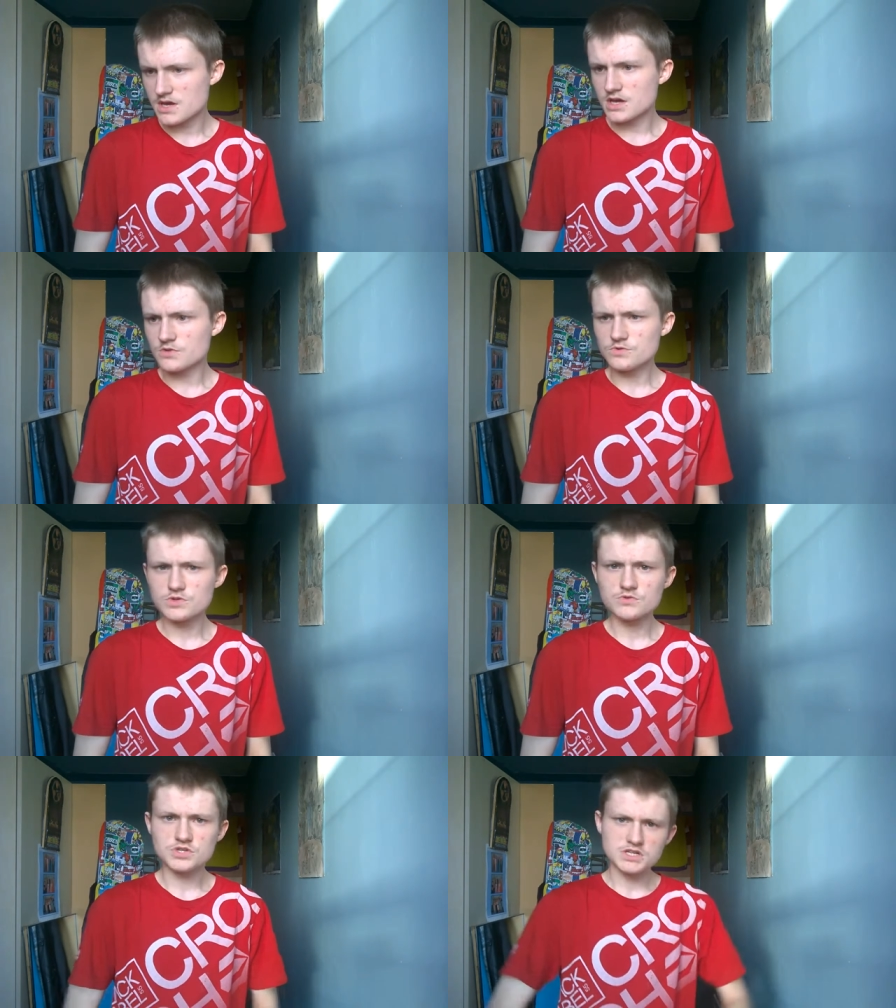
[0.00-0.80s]
And
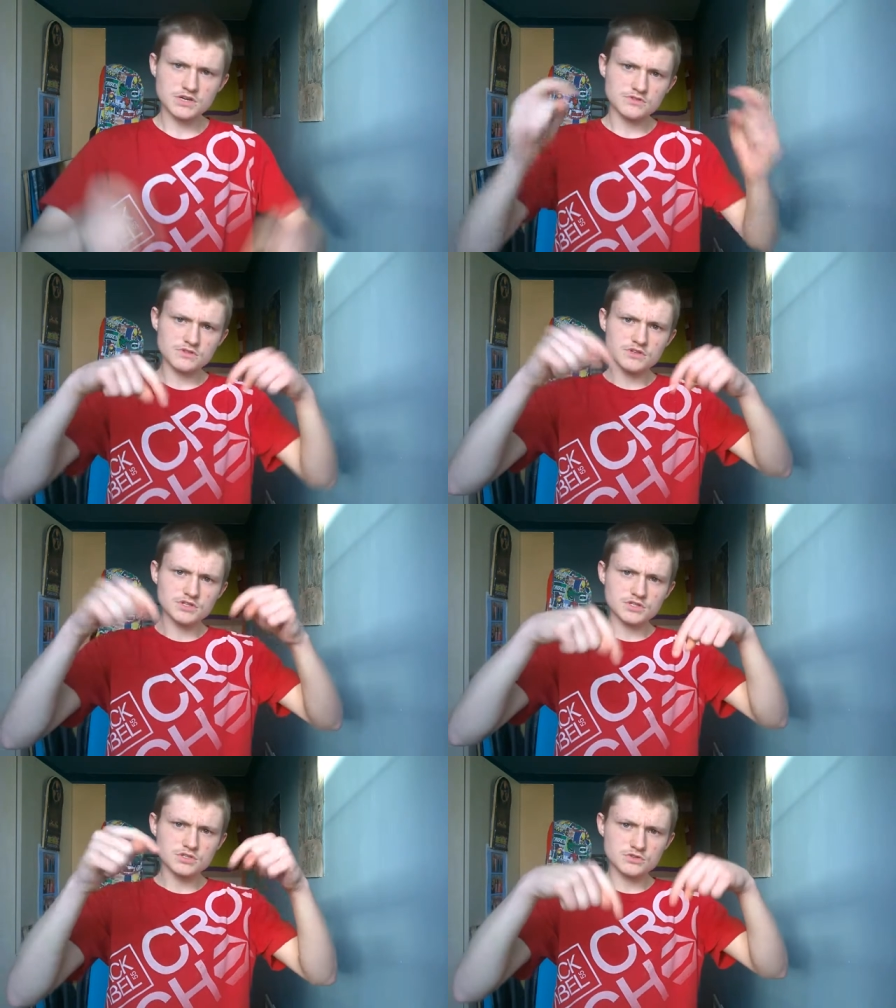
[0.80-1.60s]
also, check out the
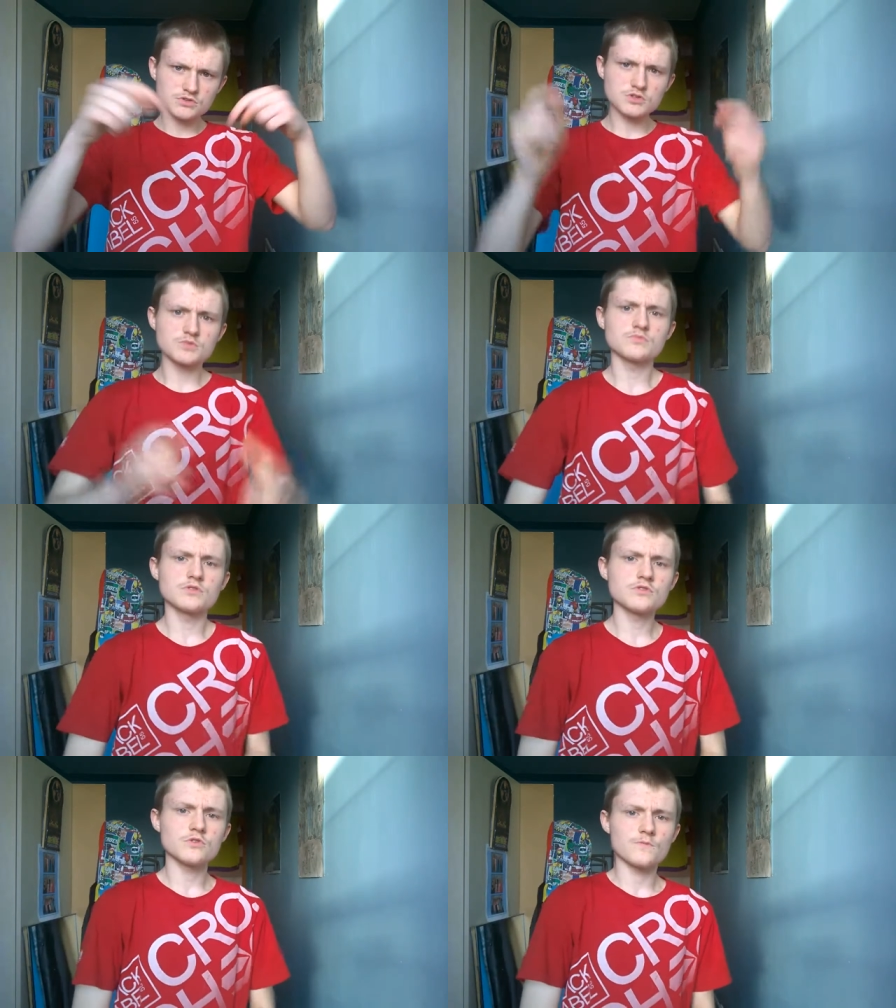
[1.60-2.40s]
links in the description
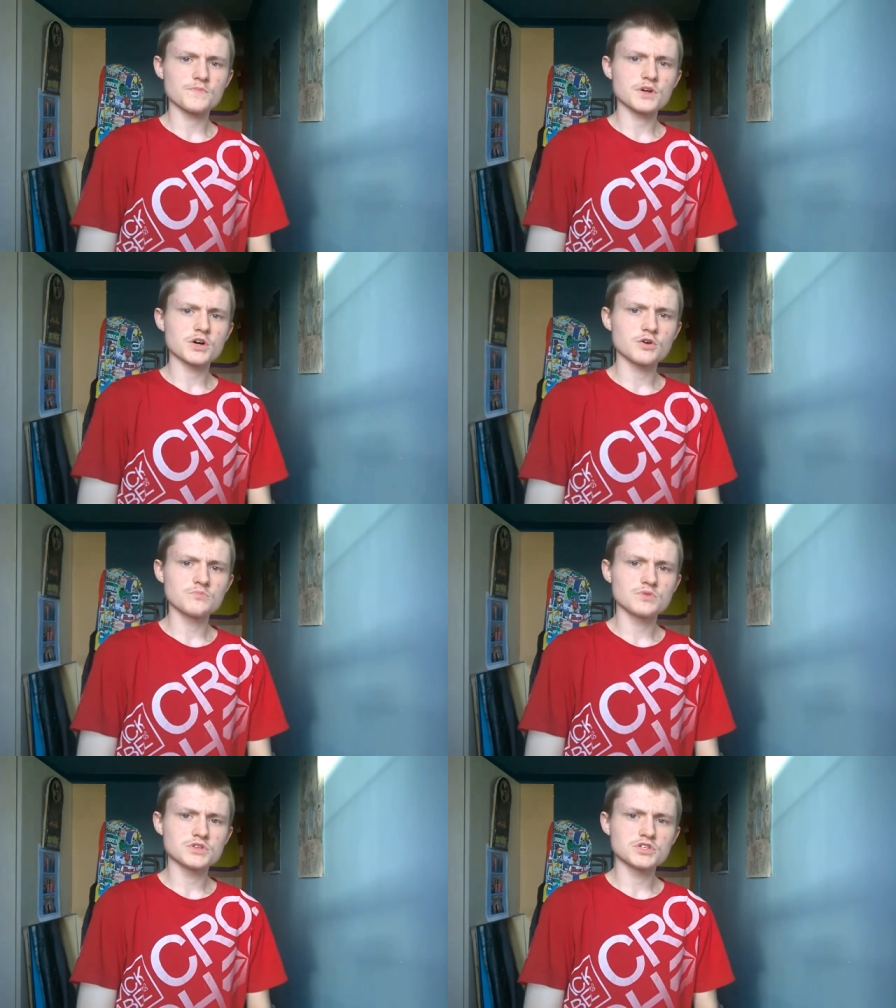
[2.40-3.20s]
below. There are
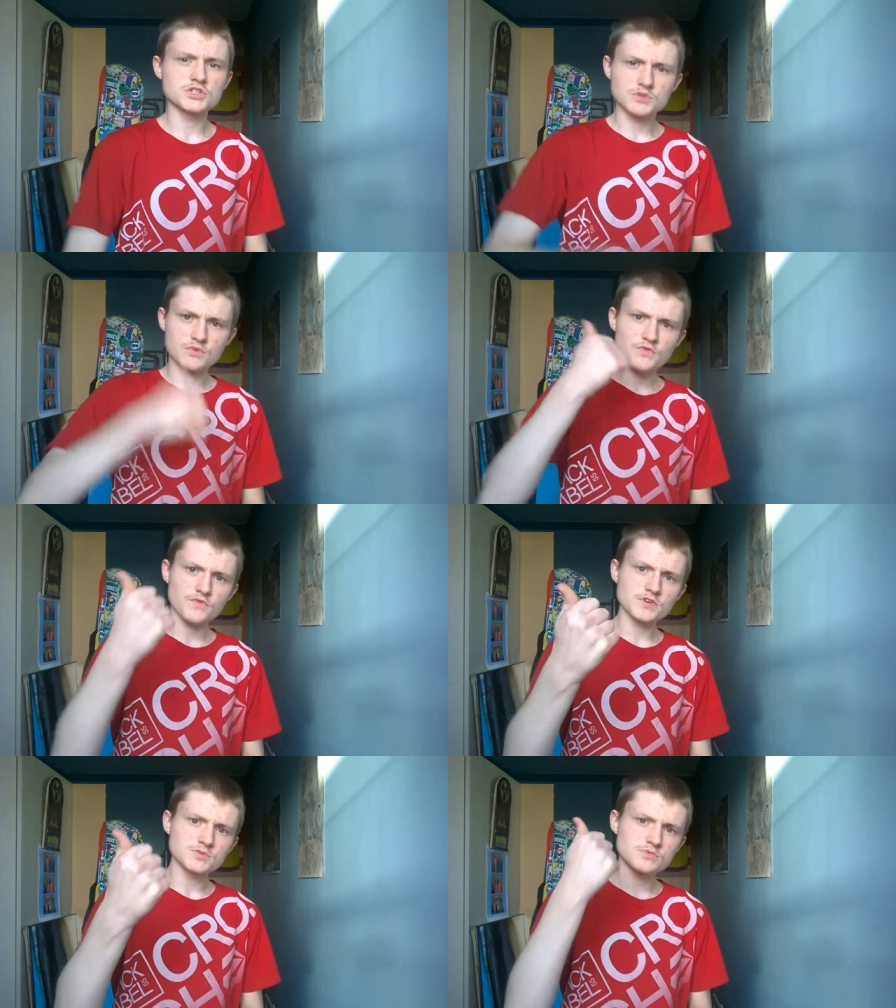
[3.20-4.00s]
home pages to my
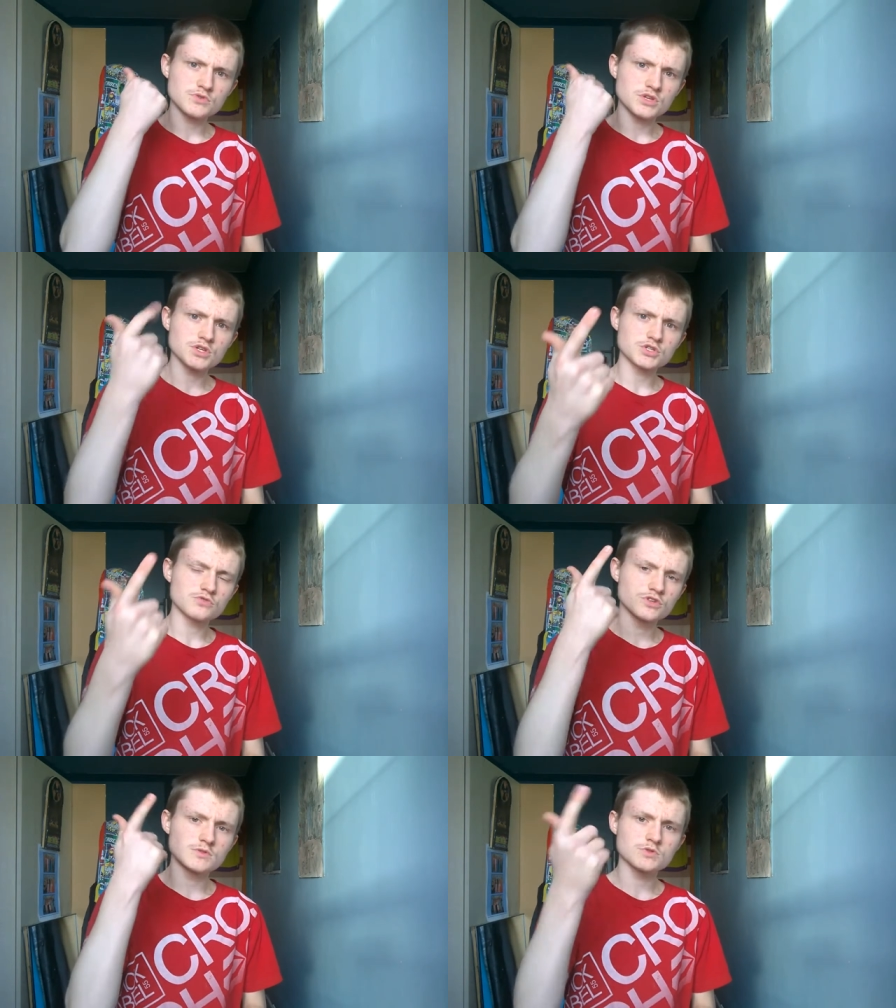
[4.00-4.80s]
Facebook,
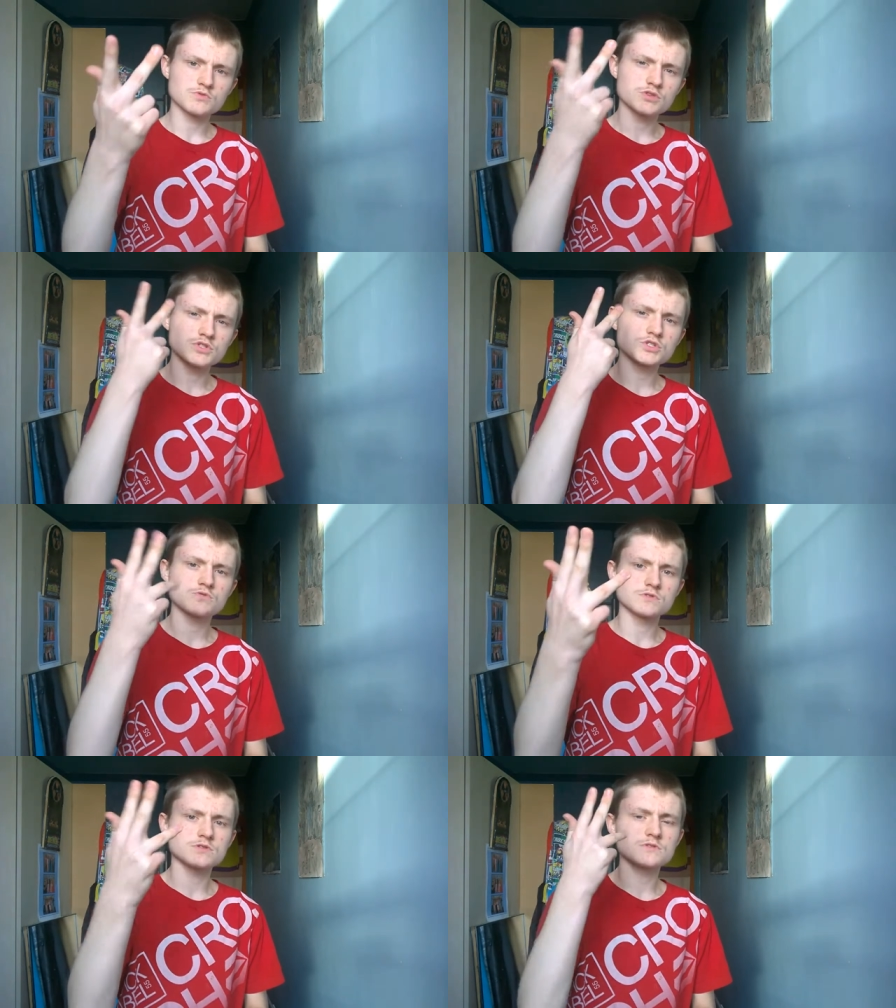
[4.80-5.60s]
Instagram, Twitch,
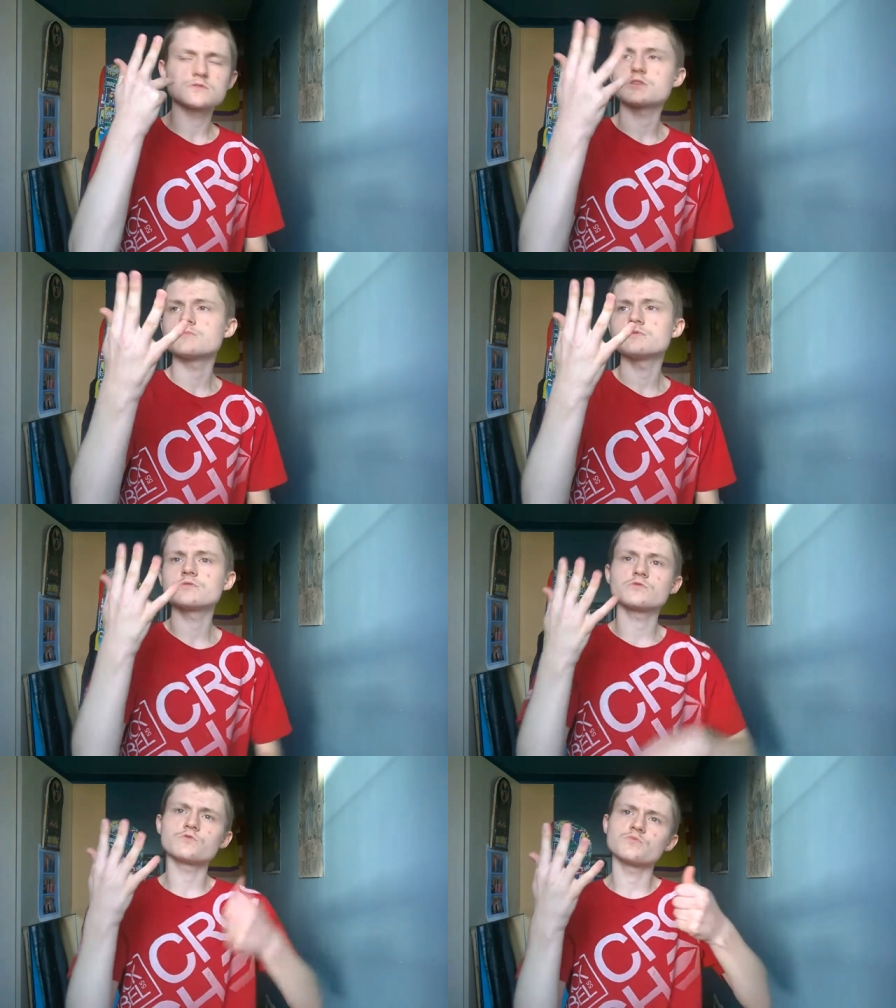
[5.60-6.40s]
Twitter,
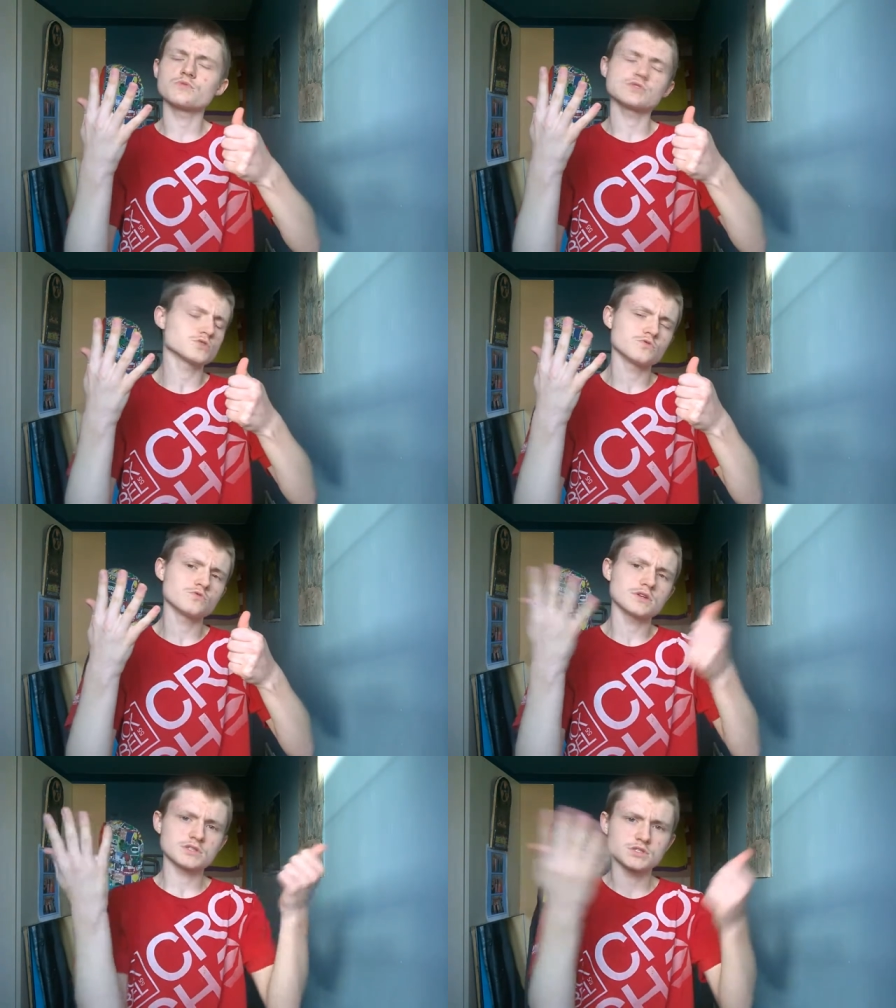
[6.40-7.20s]
Tumblr, Google Plus, and all
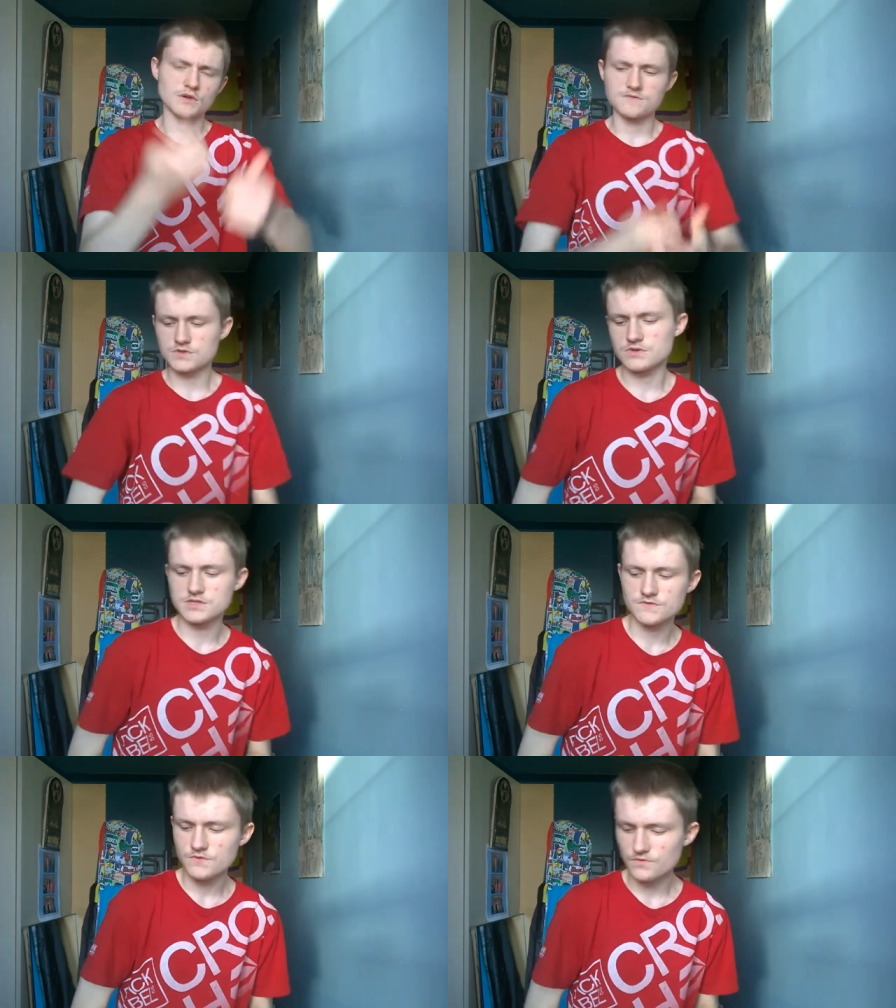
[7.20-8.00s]
that stuff. So
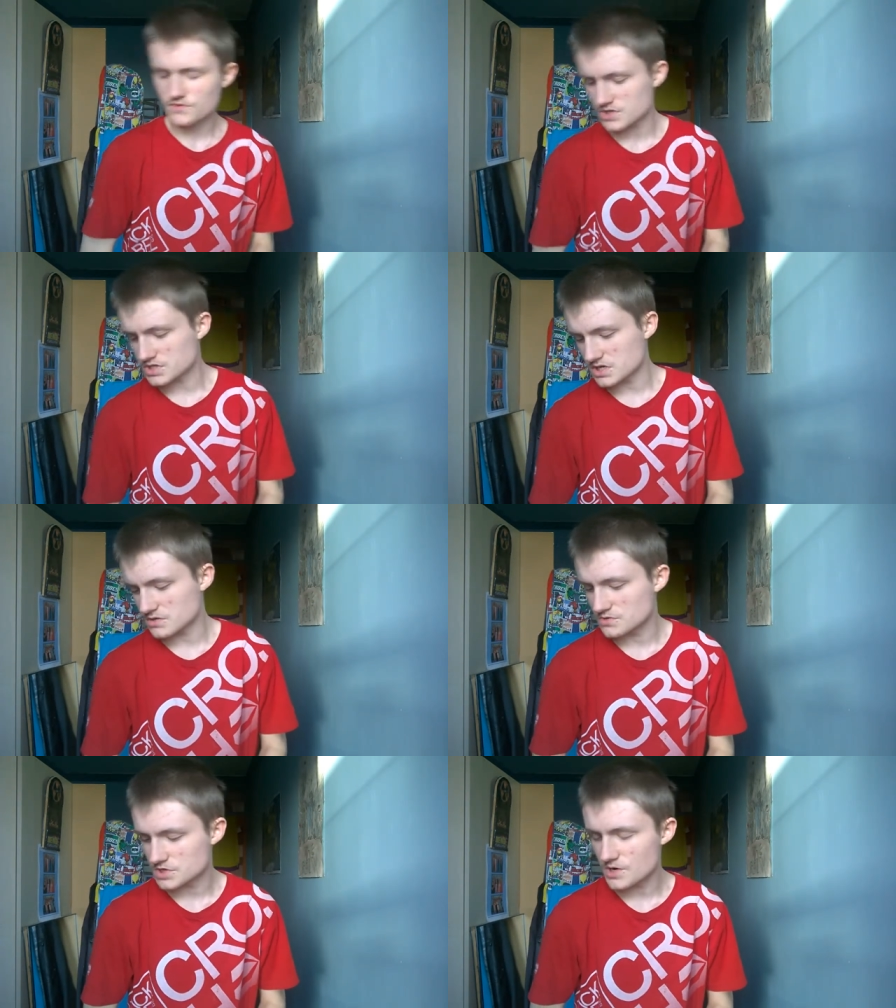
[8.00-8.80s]
yes, feel free to check
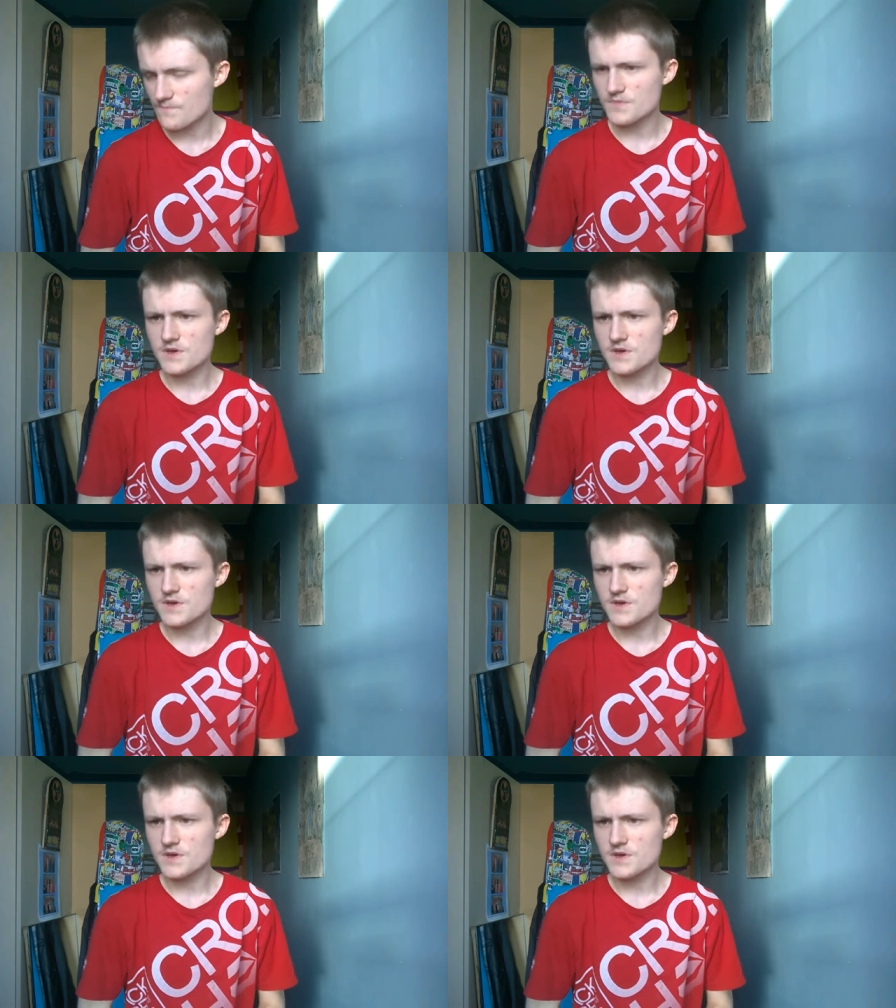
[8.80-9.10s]
those out.